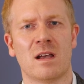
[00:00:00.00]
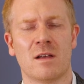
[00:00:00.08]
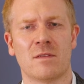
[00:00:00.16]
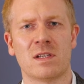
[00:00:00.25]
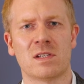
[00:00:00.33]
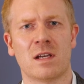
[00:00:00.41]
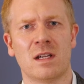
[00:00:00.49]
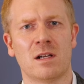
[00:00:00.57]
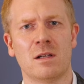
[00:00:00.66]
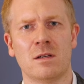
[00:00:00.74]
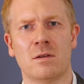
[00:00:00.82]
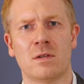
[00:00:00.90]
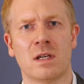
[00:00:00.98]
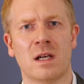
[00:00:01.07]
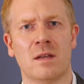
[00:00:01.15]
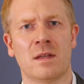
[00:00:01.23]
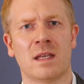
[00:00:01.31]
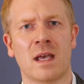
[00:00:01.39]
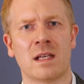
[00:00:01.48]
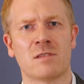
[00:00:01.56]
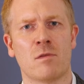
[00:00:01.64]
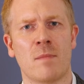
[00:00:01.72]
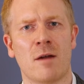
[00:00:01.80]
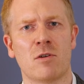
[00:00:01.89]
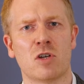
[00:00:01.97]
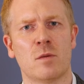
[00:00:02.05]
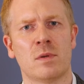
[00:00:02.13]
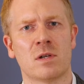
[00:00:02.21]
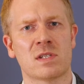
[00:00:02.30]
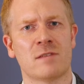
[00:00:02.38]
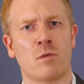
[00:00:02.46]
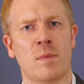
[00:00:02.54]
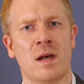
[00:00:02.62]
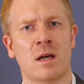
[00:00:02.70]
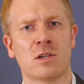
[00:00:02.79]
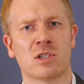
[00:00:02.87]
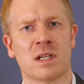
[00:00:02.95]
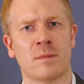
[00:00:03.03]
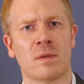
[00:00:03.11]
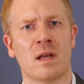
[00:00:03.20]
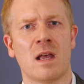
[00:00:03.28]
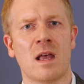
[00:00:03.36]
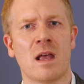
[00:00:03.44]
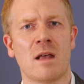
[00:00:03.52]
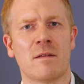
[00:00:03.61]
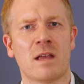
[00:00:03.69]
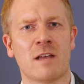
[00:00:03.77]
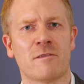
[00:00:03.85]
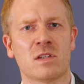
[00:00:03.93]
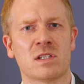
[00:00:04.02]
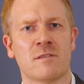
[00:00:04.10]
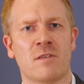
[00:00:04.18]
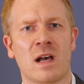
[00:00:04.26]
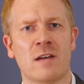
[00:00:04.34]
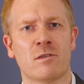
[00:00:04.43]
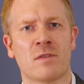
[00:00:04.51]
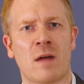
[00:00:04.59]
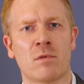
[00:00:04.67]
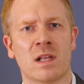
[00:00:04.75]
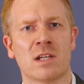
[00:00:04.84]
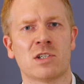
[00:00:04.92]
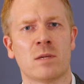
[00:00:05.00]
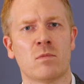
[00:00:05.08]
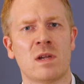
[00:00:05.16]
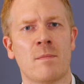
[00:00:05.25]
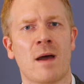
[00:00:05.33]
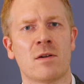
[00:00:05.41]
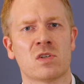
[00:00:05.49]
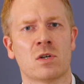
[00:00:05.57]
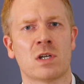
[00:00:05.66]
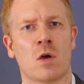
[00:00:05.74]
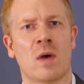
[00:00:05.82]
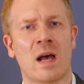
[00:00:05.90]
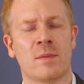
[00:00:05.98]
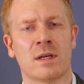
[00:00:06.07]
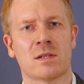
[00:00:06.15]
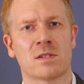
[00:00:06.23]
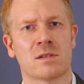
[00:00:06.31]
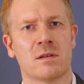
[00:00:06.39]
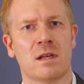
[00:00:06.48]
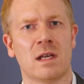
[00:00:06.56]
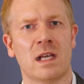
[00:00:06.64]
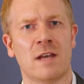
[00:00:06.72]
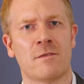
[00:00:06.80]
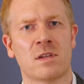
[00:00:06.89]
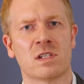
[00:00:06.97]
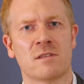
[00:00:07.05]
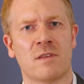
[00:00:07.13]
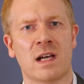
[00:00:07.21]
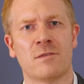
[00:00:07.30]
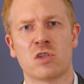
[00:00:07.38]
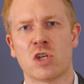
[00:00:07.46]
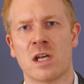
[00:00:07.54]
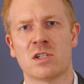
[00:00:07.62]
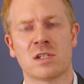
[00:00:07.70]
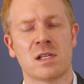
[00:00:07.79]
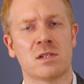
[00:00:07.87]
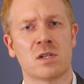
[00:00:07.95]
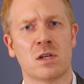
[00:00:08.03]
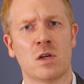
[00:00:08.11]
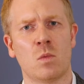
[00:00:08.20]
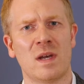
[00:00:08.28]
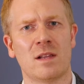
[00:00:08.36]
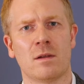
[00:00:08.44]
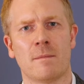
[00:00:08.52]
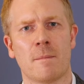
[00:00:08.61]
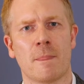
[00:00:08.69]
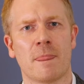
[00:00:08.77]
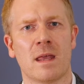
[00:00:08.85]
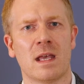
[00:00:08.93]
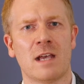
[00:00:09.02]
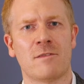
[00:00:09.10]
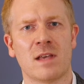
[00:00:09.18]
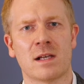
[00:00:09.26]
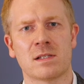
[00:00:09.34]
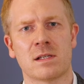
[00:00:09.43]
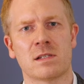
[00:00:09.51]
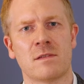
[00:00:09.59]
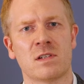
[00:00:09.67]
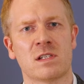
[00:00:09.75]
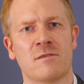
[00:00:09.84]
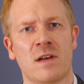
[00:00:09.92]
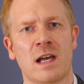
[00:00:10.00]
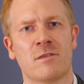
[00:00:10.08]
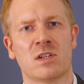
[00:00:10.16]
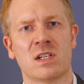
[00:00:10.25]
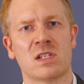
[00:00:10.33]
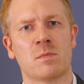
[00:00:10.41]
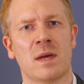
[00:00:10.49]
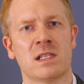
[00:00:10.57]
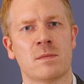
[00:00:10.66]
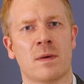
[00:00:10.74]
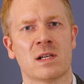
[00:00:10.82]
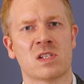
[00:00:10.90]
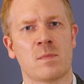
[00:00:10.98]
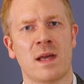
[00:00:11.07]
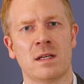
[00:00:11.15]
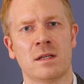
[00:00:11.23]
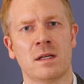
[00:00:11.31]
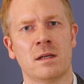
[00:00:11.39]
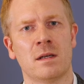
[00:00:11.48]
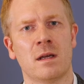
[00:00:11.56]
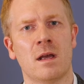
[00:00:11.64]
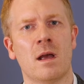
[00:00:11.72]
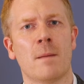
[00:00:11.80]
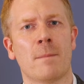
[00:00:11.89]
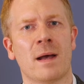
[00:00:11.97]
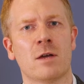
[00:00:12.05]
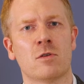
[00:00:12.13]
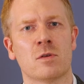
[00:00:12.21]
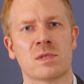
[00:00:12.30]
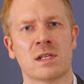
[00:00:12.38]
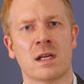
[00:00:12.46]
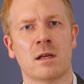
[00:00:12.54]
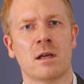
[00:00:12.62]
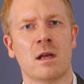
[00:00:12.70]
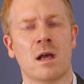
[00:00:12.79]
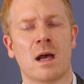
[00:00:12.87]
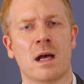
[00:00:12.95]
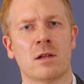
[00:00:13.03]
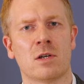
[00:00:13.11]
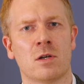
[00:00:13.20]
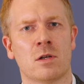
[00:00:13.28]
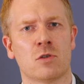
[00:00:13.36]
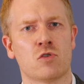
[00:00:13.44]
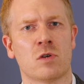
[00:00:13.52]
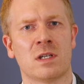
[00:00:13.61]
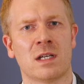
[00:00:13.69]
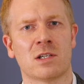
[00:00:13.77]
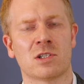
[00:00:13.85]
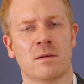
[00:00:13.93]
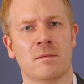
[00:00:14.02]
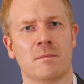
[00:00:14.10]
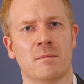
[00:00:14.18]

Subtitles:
This can include, in the case of a married couple or civil partnership, if the survivor of that relationship remarries or cohabits, if the survivor changes his or her will, if the assets of the survivor are dissipated by spending, bankruptcy, alcohol or drug addiction.